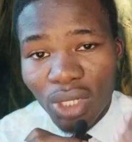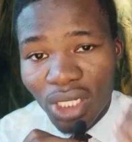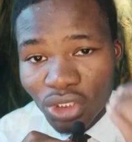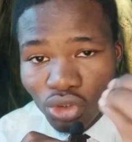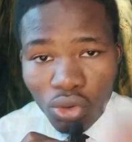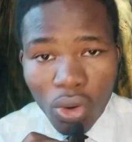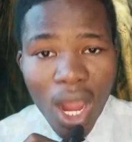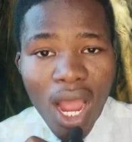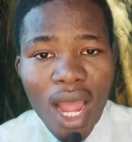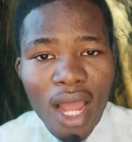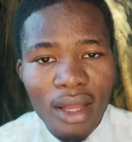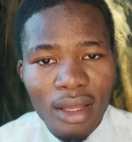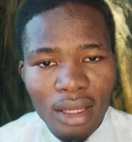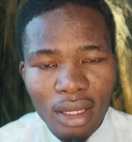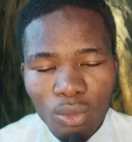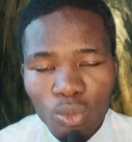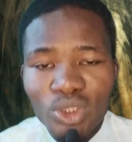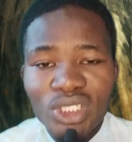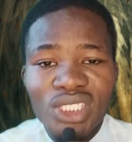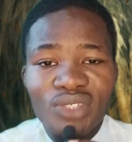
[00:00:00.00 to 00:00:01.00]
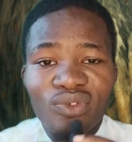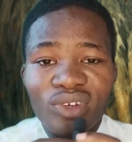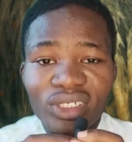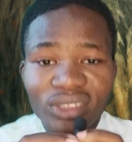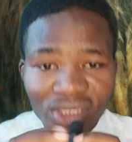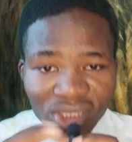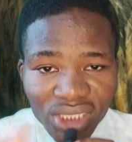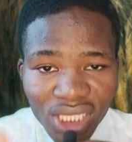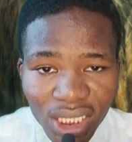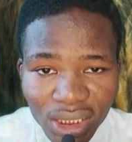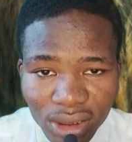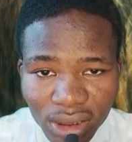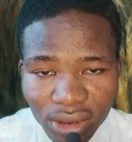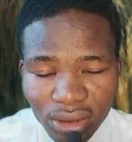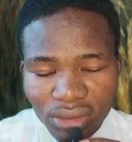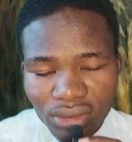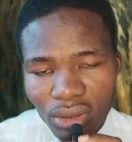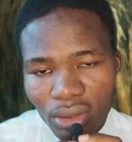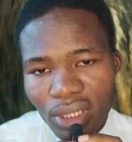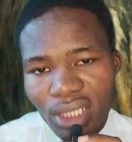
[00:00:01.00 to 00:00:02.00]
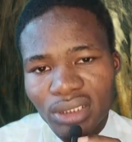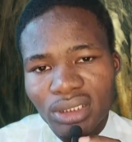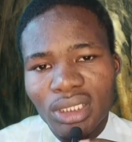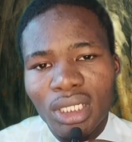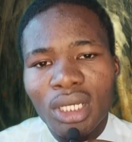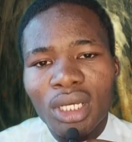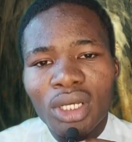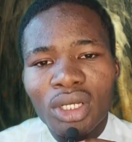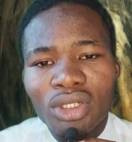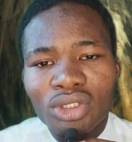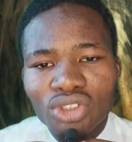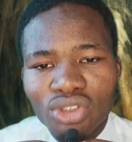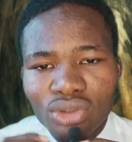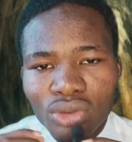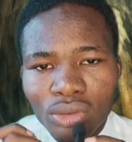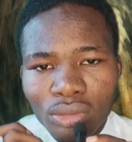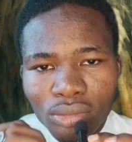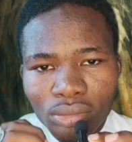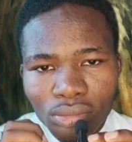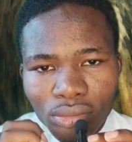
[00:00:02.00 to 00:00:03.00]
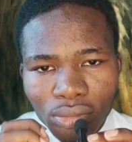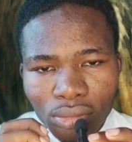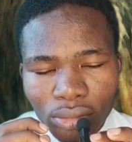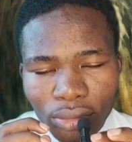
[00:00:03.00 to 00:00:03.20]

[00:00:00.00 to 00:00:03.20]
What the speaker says: as you are, which is very sad. All right. So